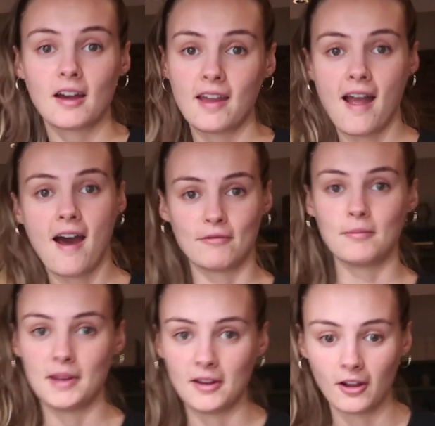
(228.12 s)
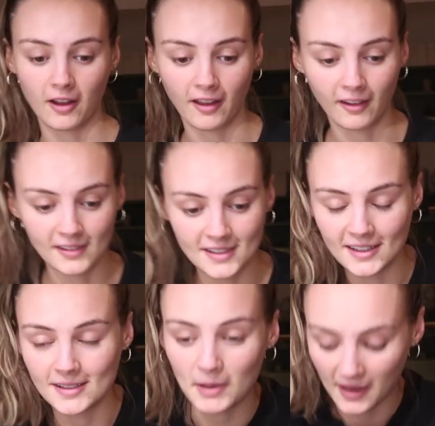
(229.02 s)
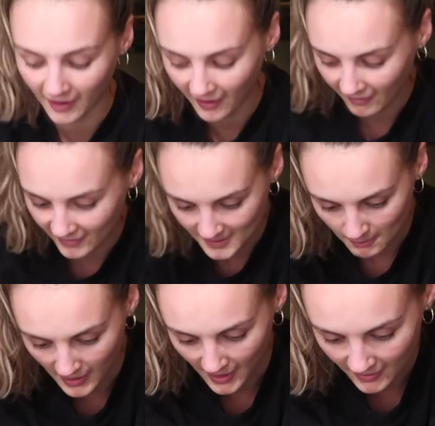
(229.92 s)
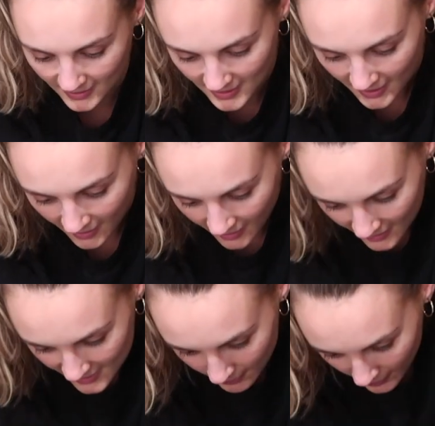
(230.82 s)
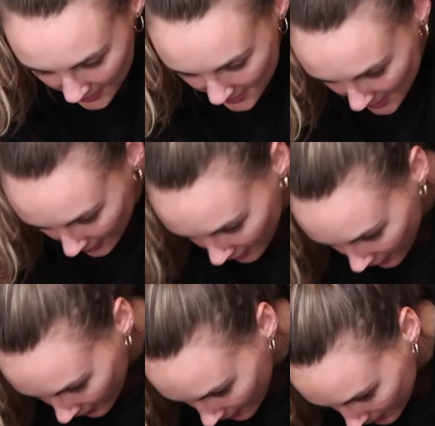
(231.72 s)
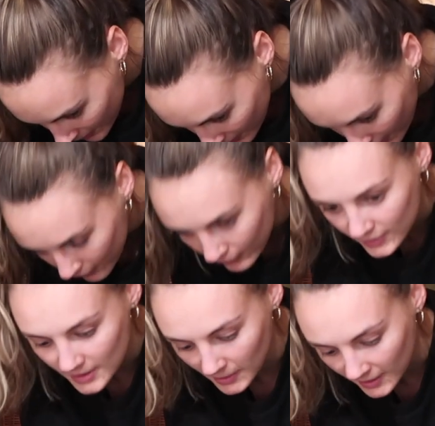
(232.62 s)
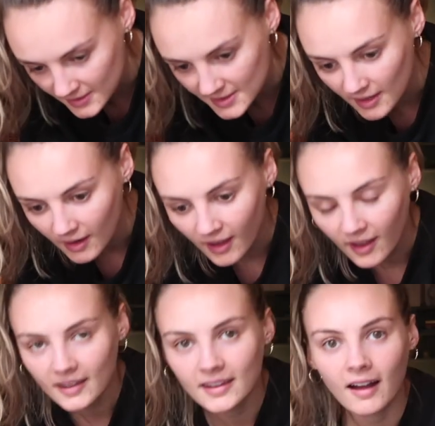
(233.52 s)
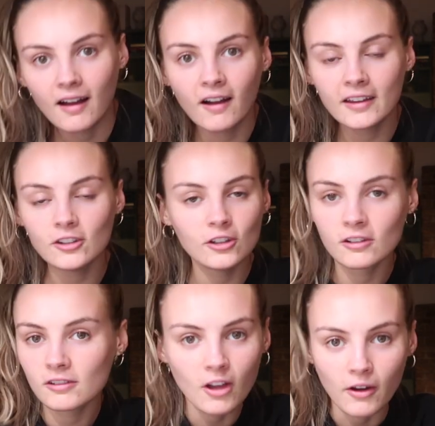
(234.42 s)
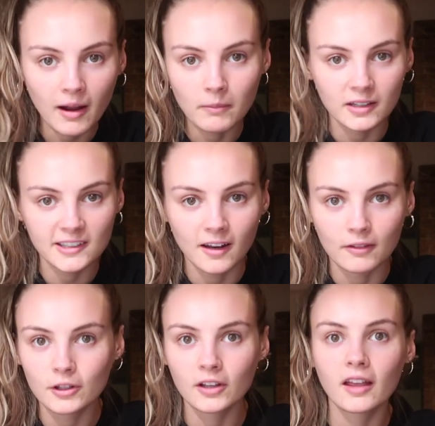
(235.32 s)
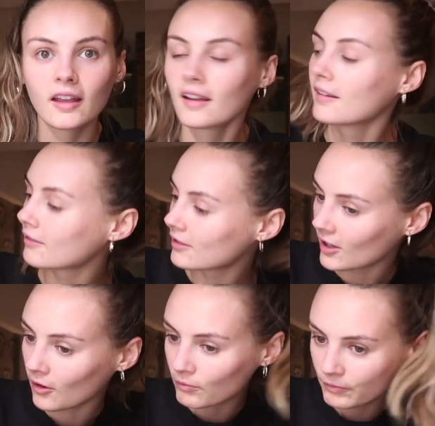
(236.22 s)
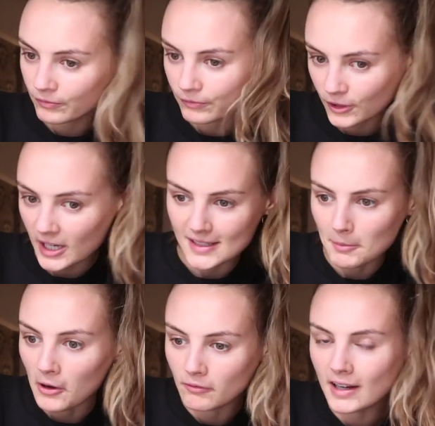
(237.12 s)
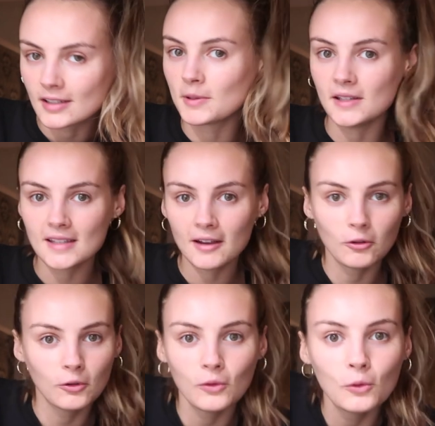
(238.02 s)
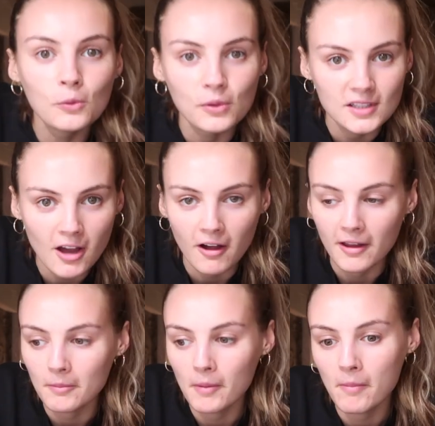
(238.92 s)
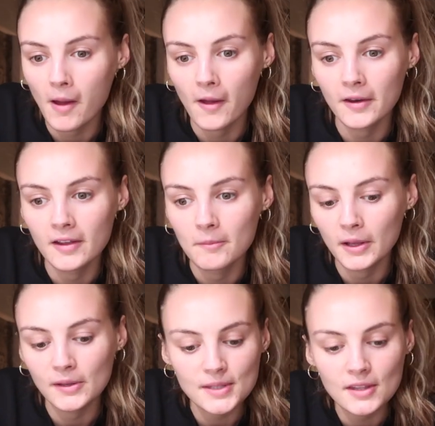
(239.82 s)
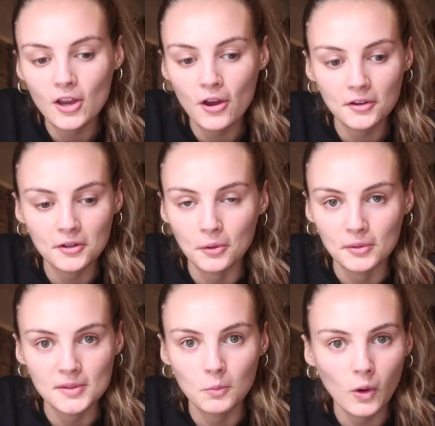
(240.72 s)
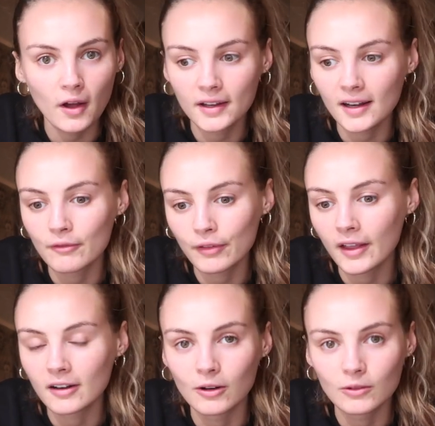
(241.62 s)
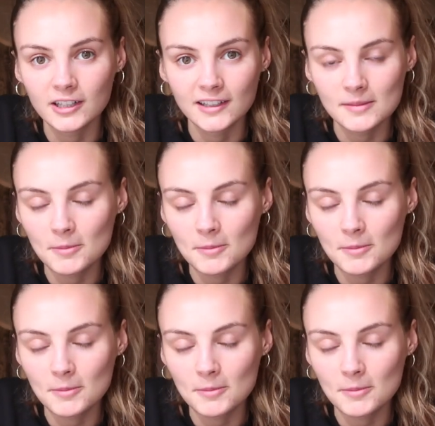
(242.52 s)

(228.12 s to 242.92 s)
that I haven't been cooking since being here, it's mad. Let's see if I can set an alarm. There we go, 15 minutes. Yeah, you know how much I love cooking and, you know, creating my own recipes all the time, but because of the yoga course and work and everything and launching